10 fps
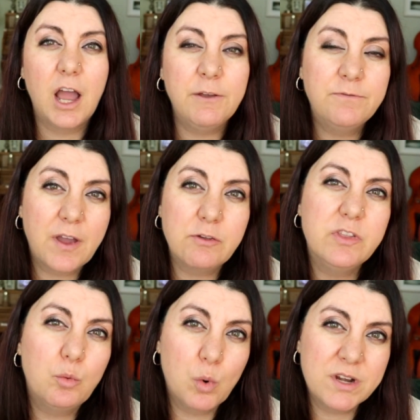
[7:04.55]
I've found
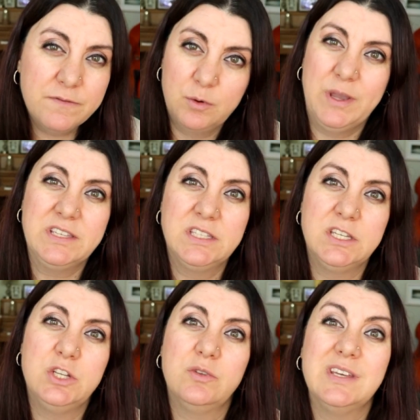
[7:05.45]
that one of the ways
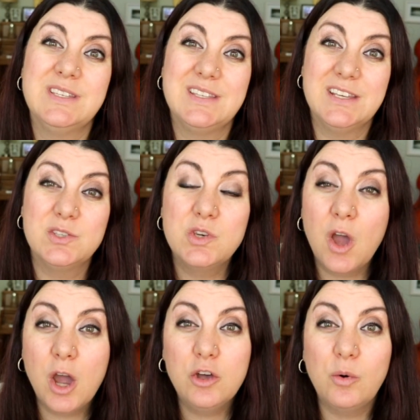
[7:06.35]
to do this is
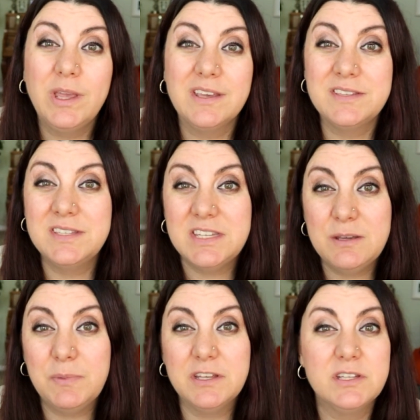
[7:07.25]
not going as
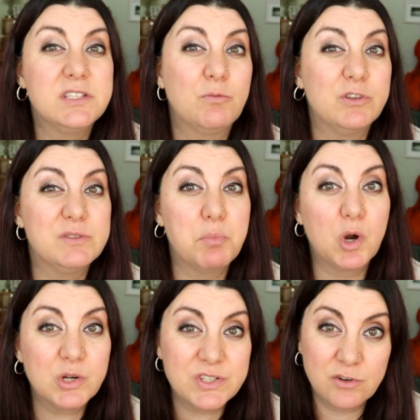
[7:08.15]
deep into someone's
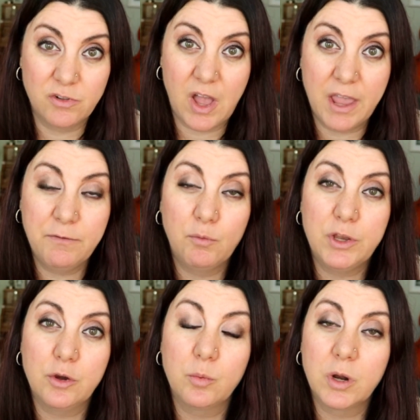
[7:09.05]
personal life
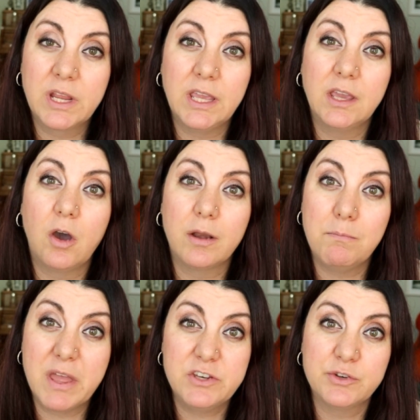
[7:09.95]
when you're working
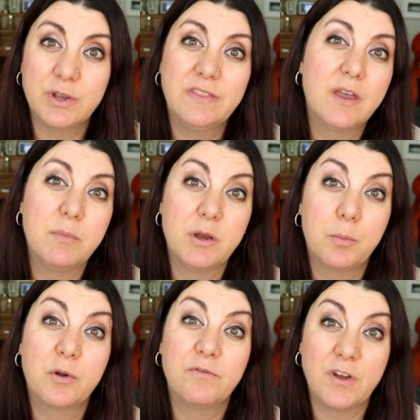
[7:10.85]
on mentoring them in a
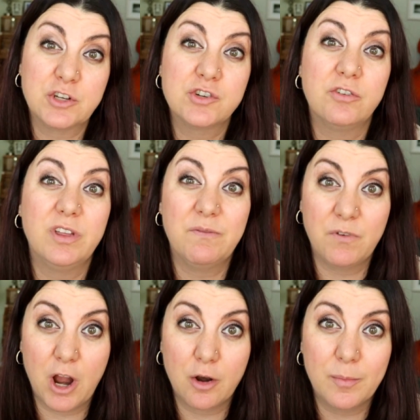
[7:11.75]
professional
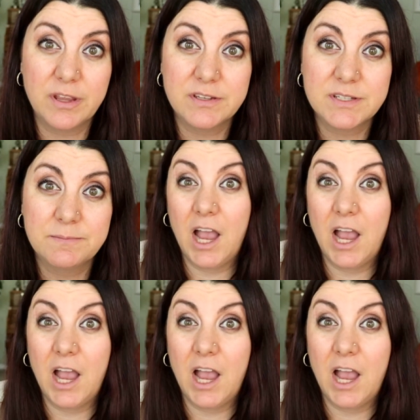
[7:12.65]
environment.